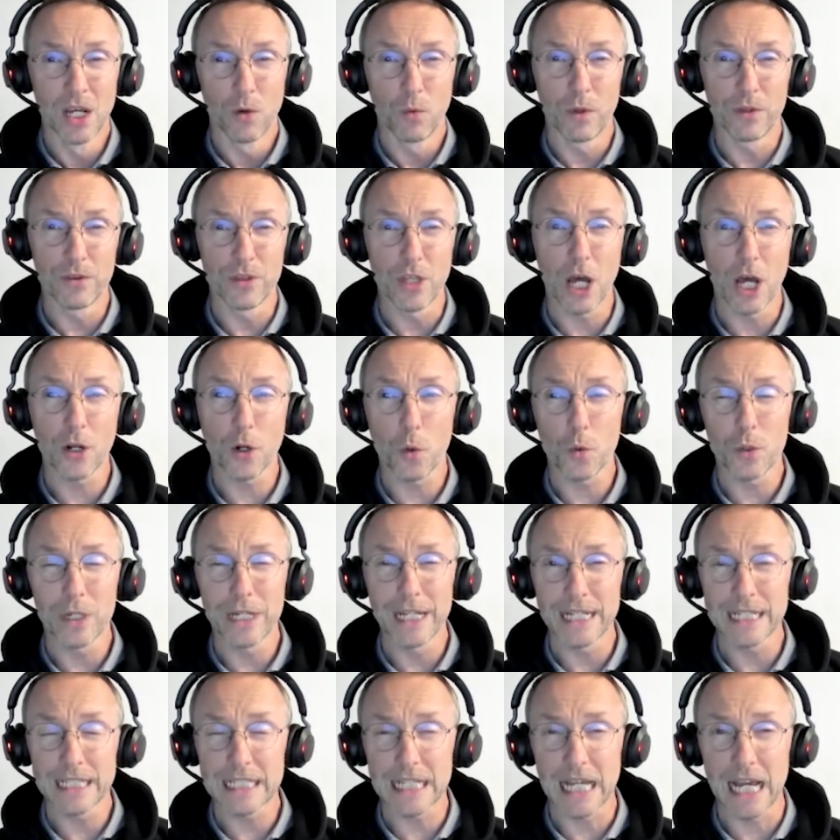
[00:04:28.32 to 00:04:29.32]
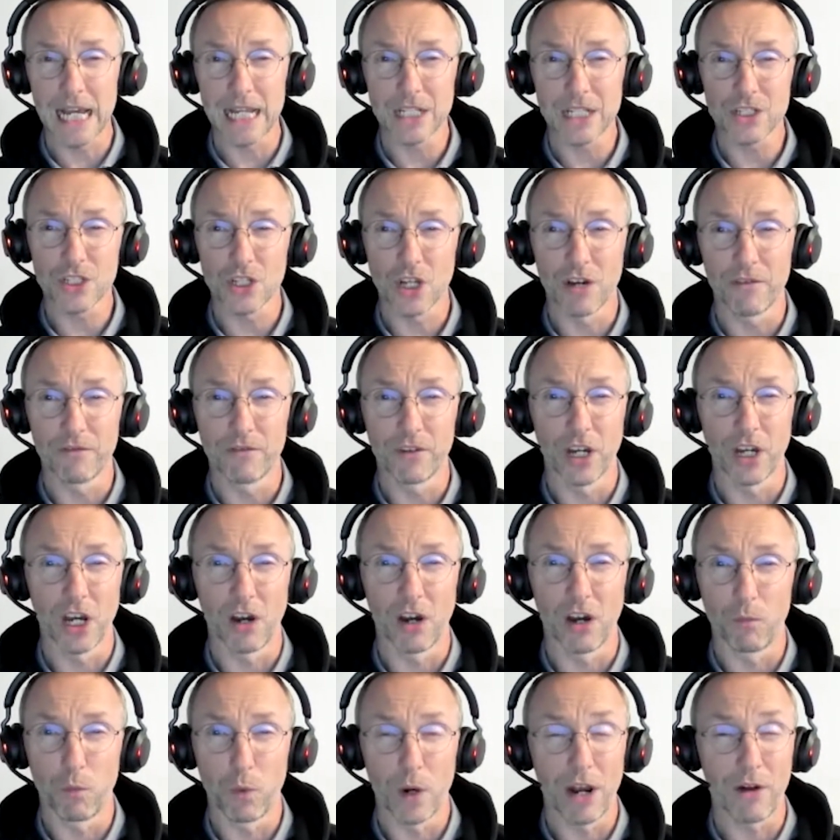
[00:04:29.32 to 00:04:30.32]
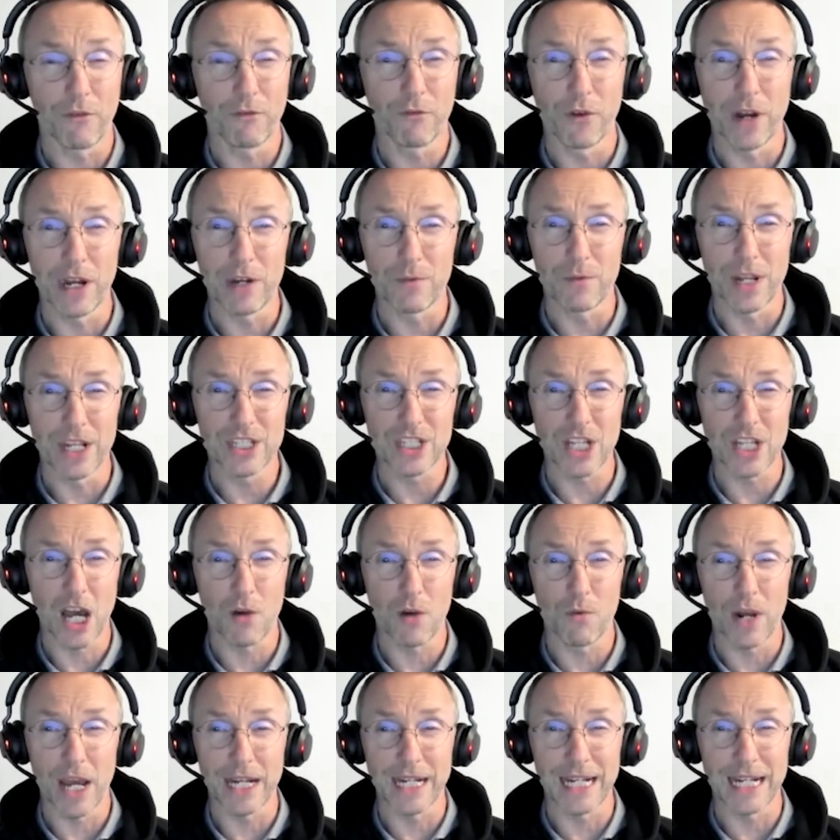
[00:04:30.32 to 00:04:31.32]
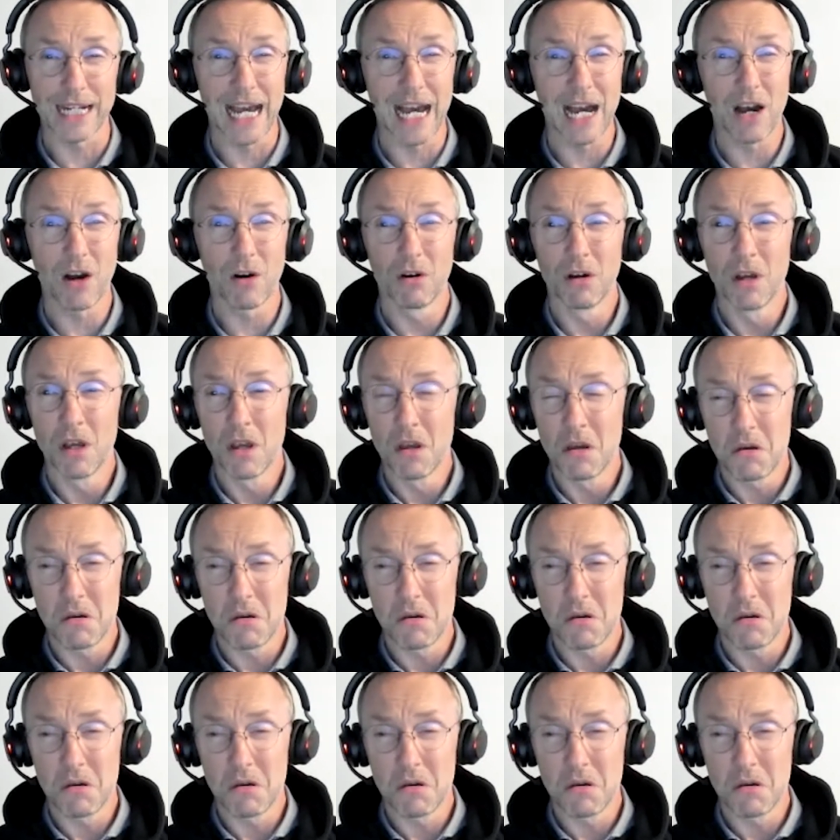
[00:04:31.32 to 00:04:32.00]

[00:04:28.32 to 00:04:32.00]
with not only insights of where freight rates are right now,